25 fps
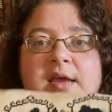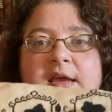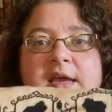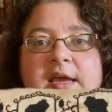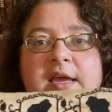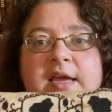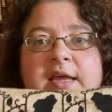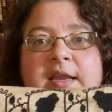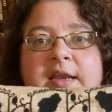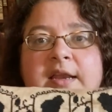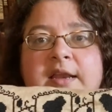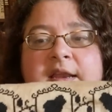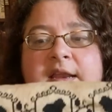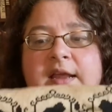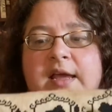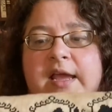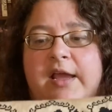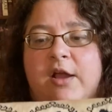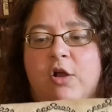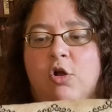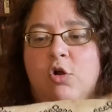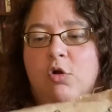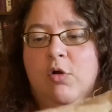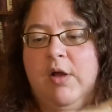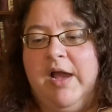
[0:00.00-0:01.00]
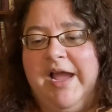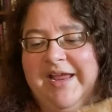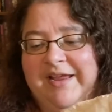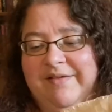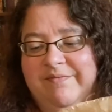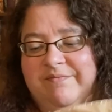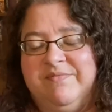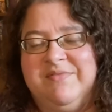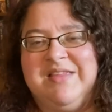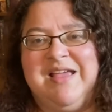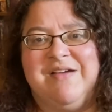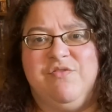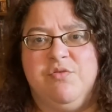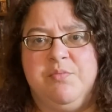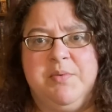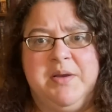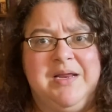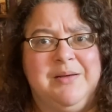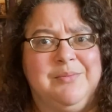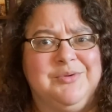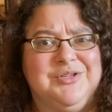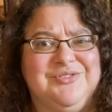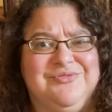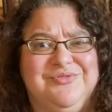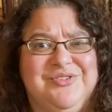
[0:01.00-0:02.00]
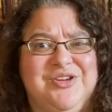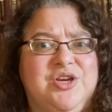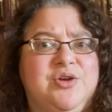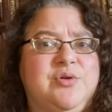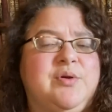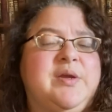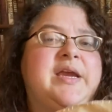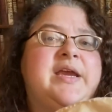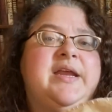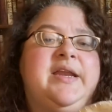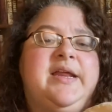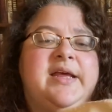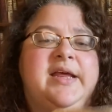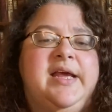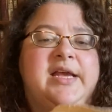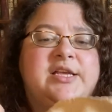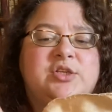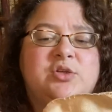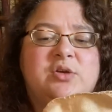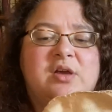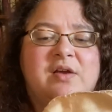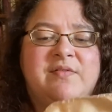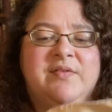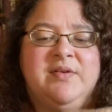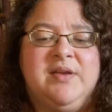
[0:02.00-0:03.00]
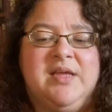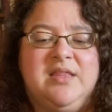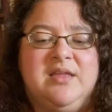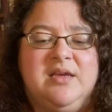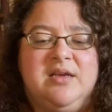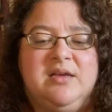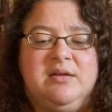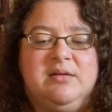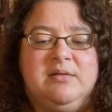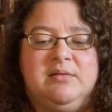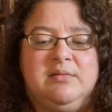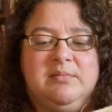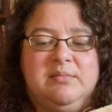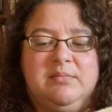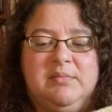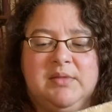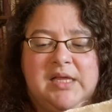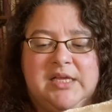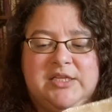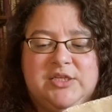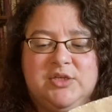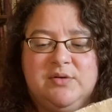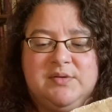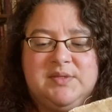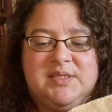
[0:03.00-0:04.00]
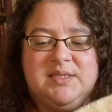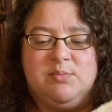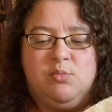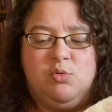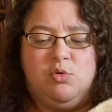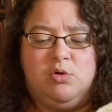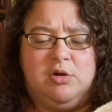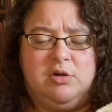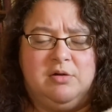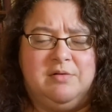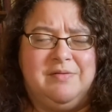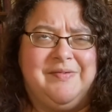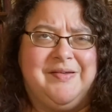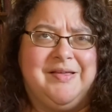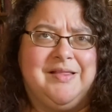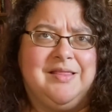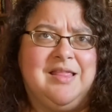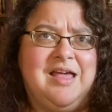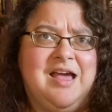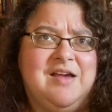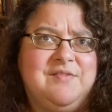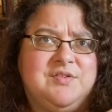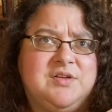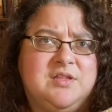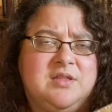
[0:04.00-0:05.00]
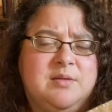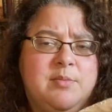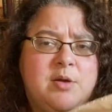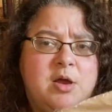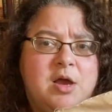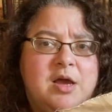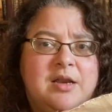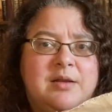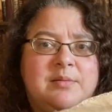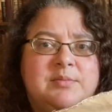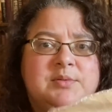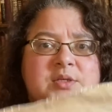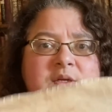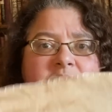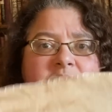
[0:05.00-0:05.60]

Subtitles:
and I've never been able to recreate it. I do have some more of it left on the bottom, so